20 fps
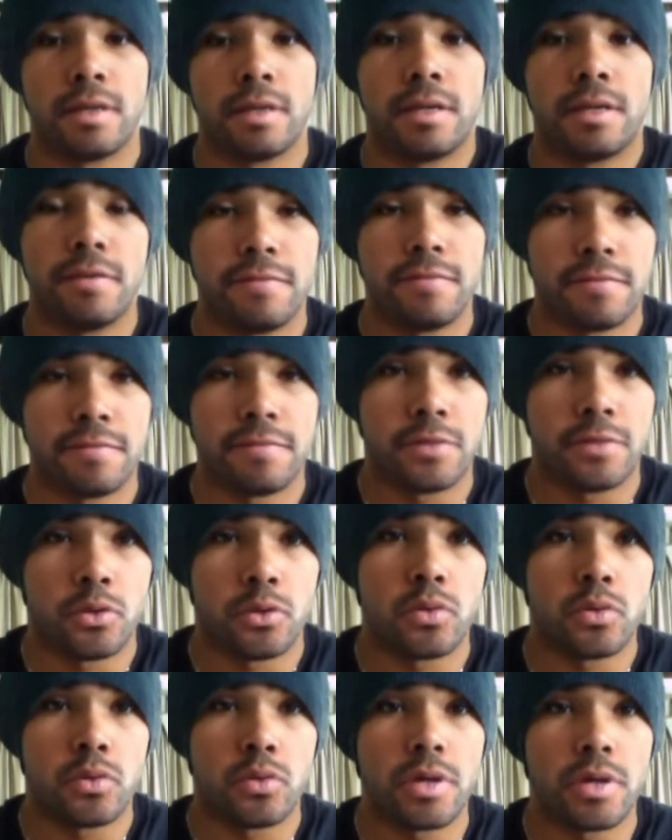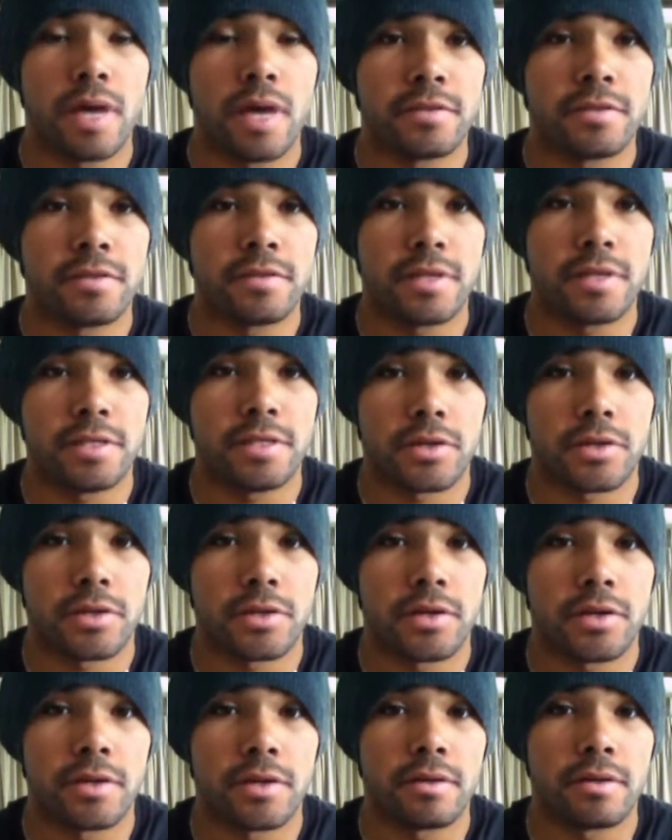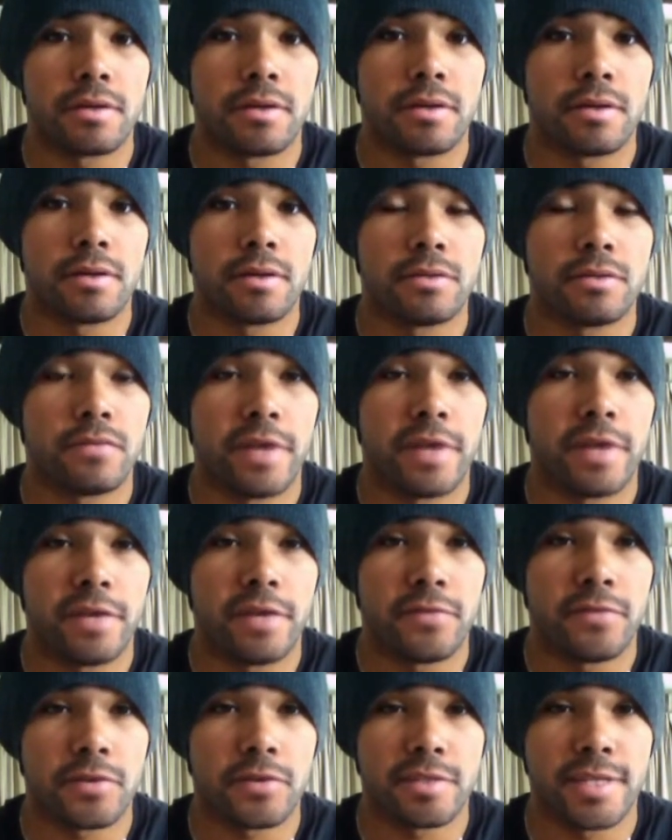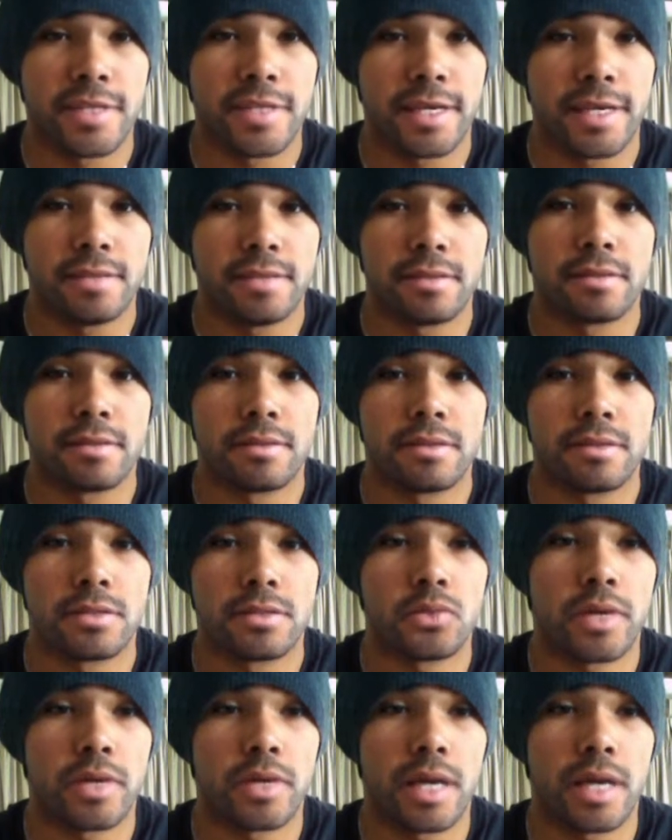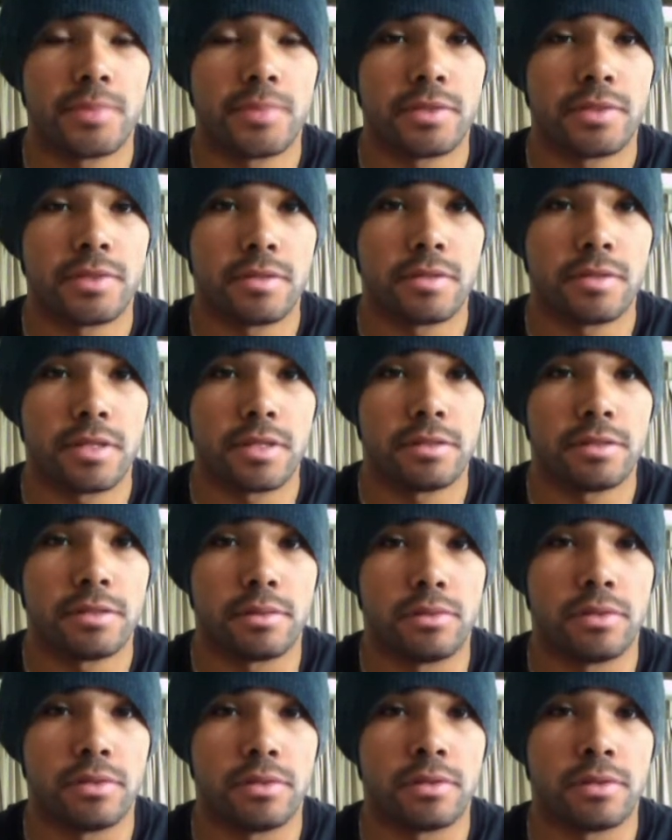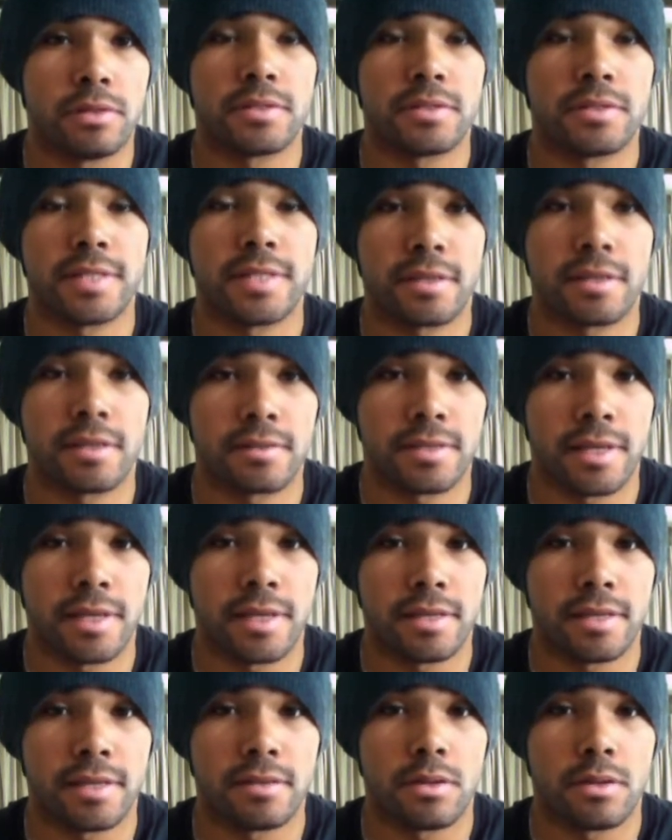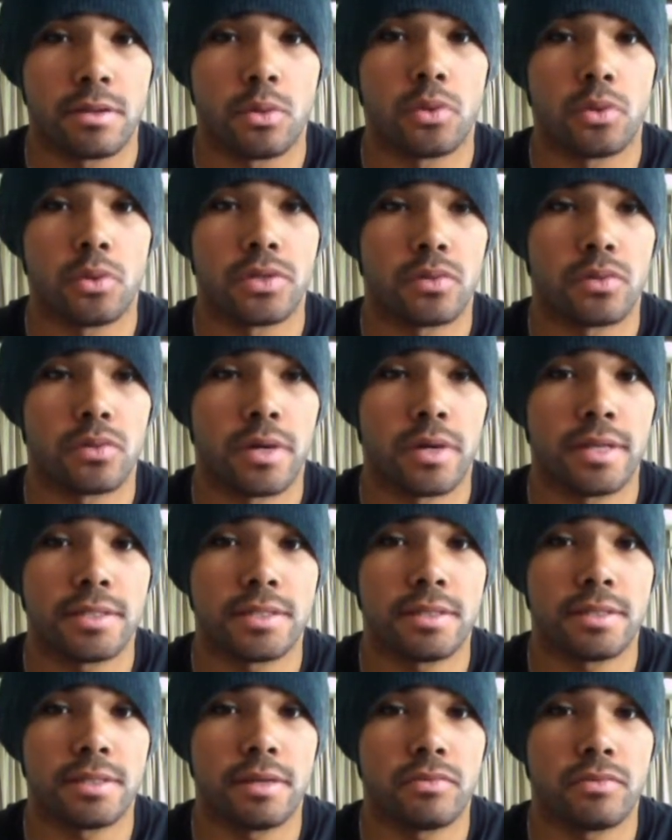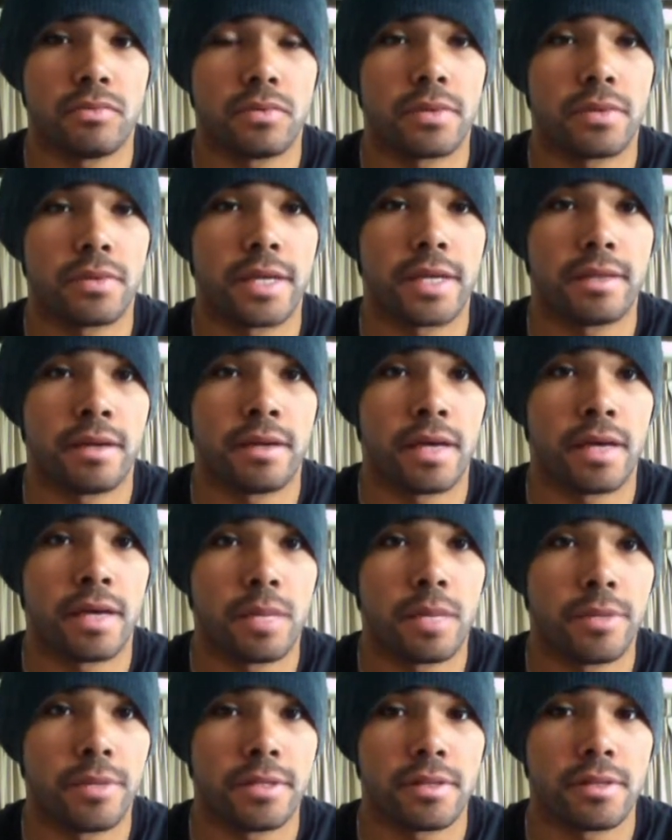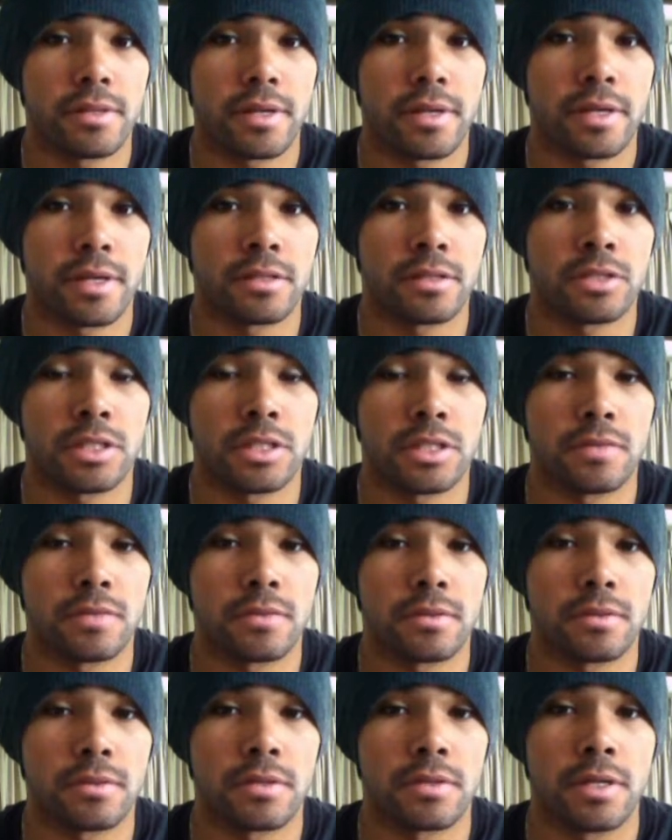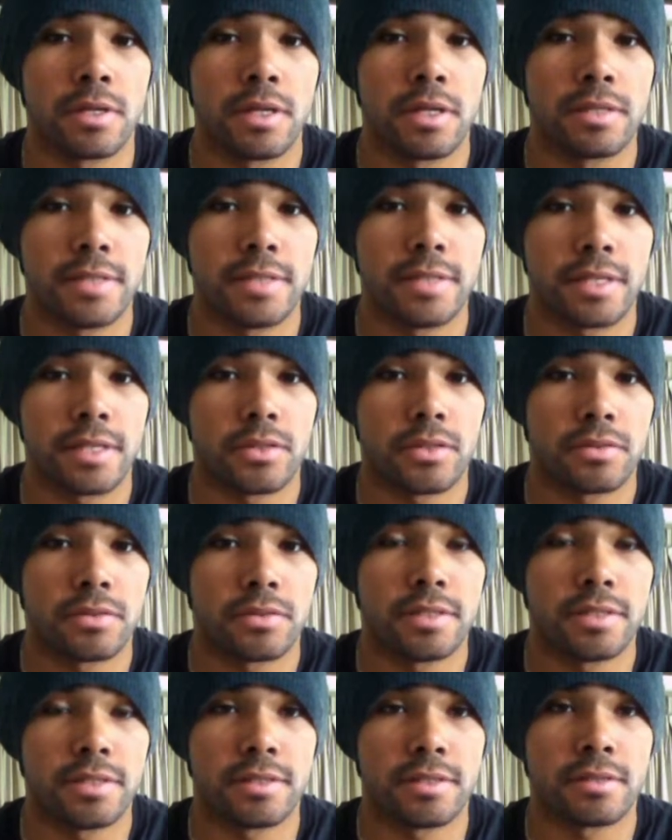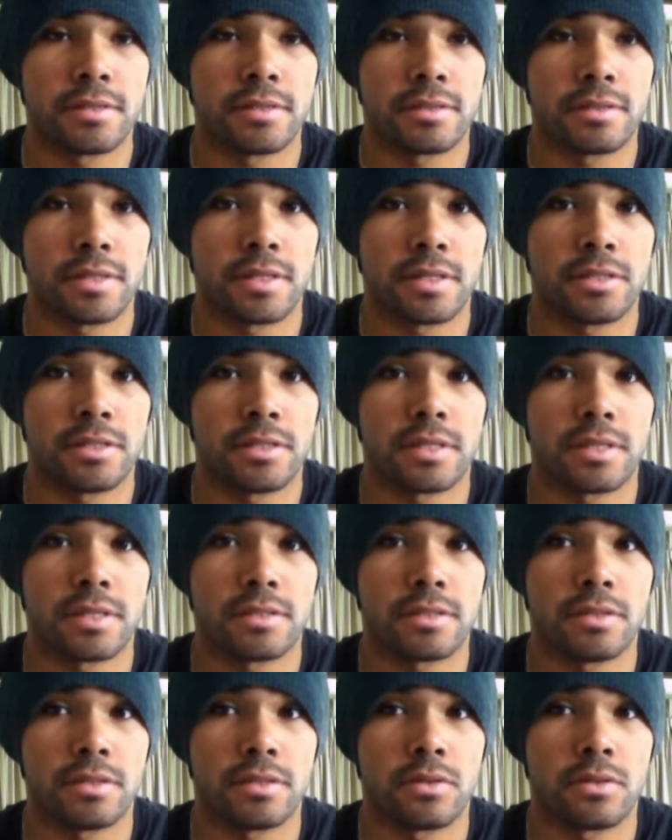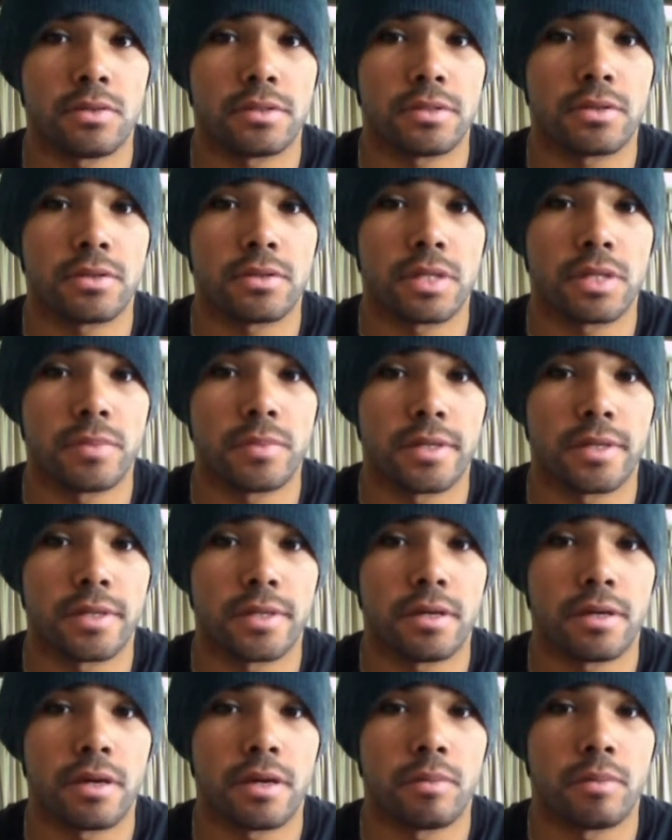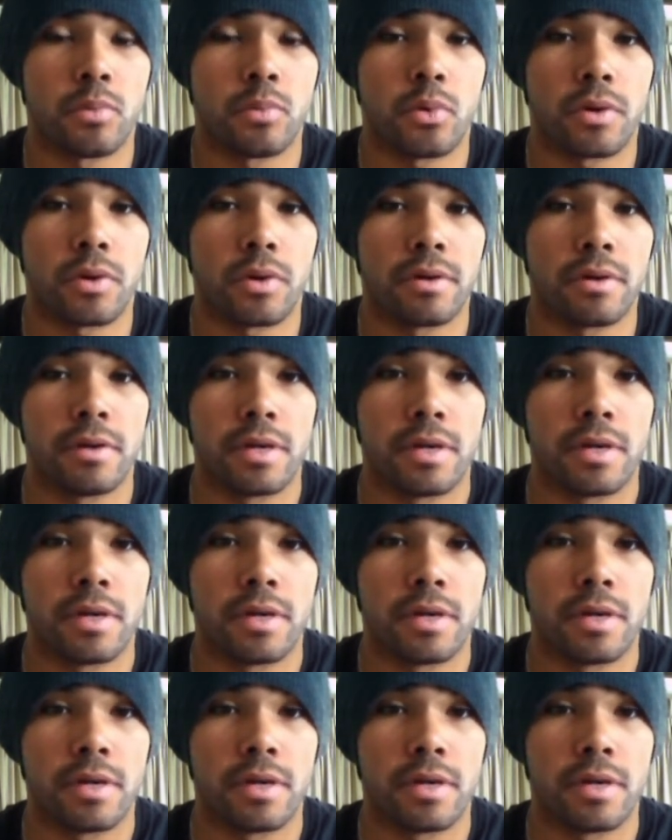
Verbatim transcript: If you haven't kissed her uh, the very first date, try absolutely to do it on the second date. Otherwise, it will get a habit and she will take your distance and just, you know, it's gonna be a more